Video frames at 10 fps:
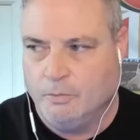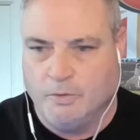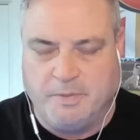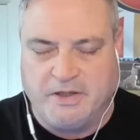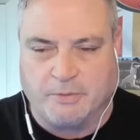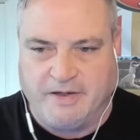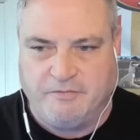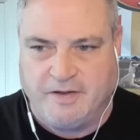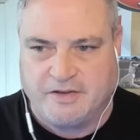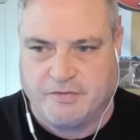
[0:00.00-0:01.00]
would be great
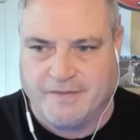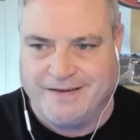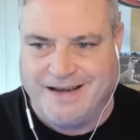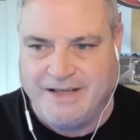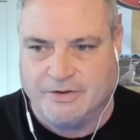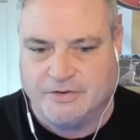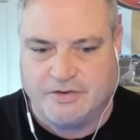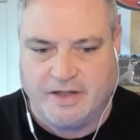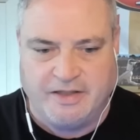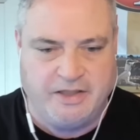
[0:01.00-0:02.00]
fits for the
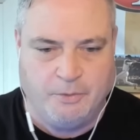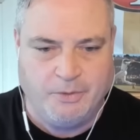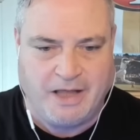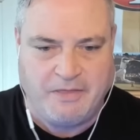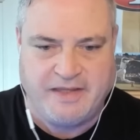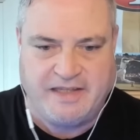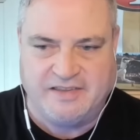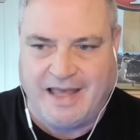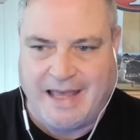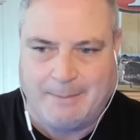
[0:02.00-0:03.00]
Niners. And you know what? I think
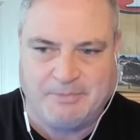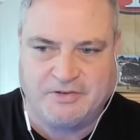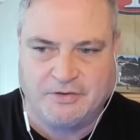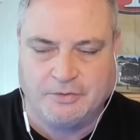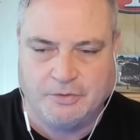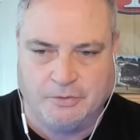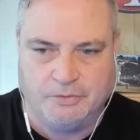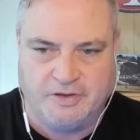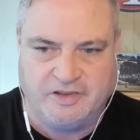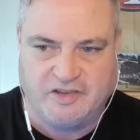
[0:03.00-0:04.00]
he's
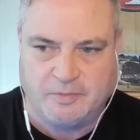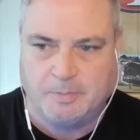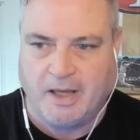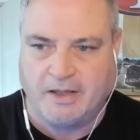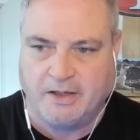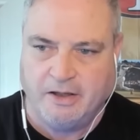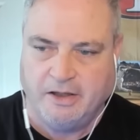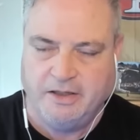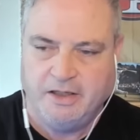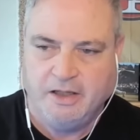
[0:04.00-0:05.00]
absolutely spot
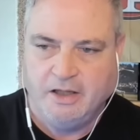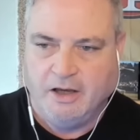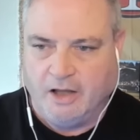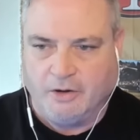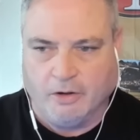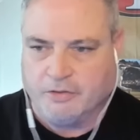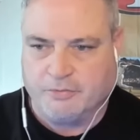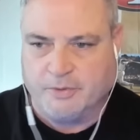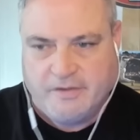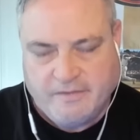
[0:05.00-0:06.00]
on on all
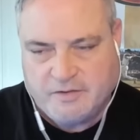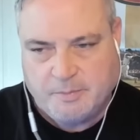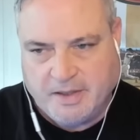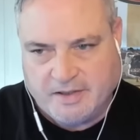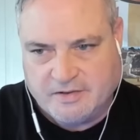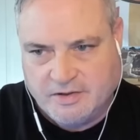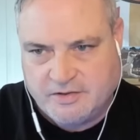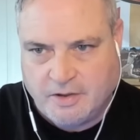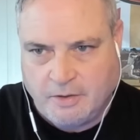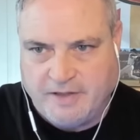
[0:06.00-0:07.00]
three of these picks.
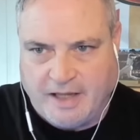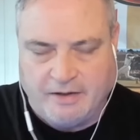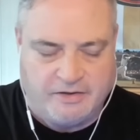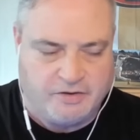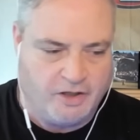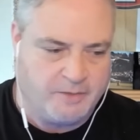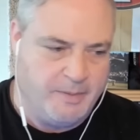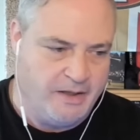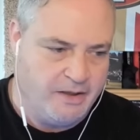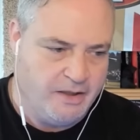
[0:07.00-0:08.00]
Let's go down and talk
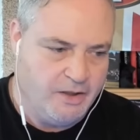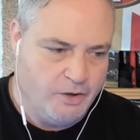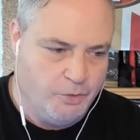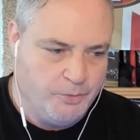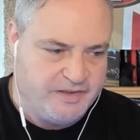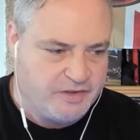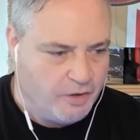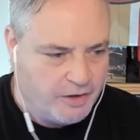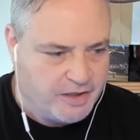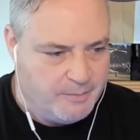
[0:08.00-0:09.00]
about who he's
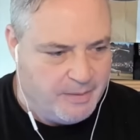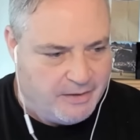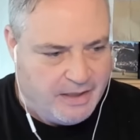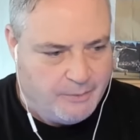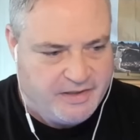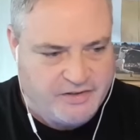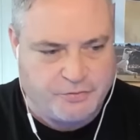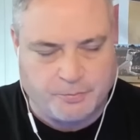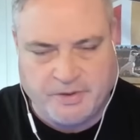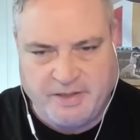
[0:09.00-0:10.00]
talking about. Now, his
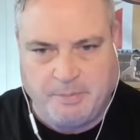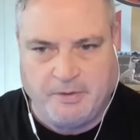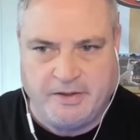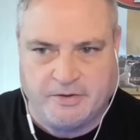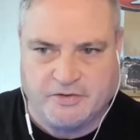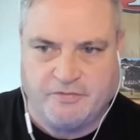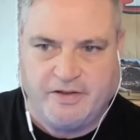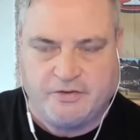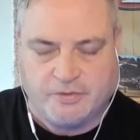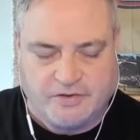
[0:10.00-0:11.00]
three players of
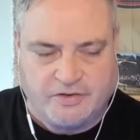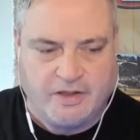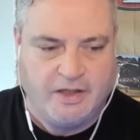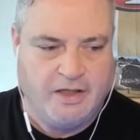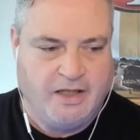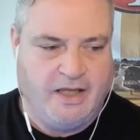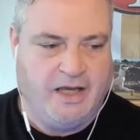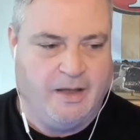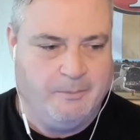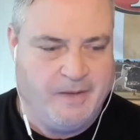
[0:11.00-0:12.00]
interest,
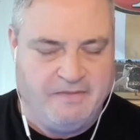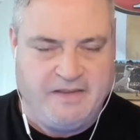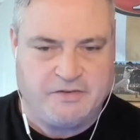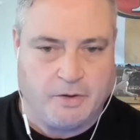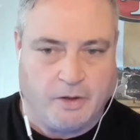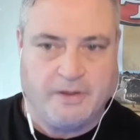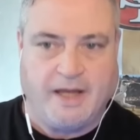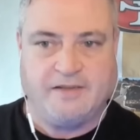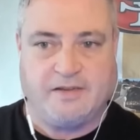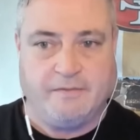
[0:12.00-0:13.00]
um, and these are all
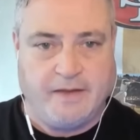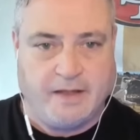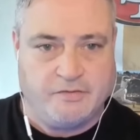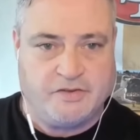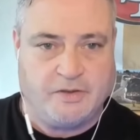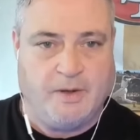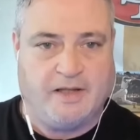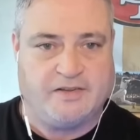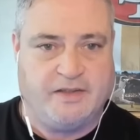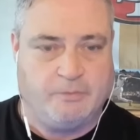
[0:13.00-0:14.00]
guys in the NFC
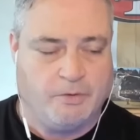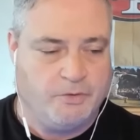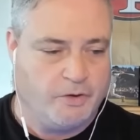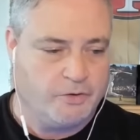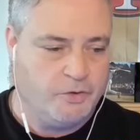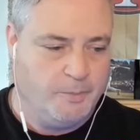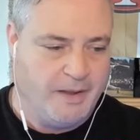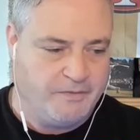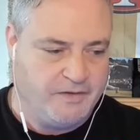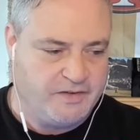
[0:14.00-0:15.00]
West. He wrote an article
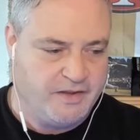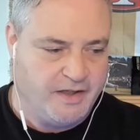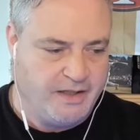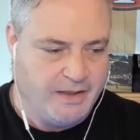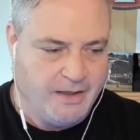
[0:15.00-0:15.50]
about this today.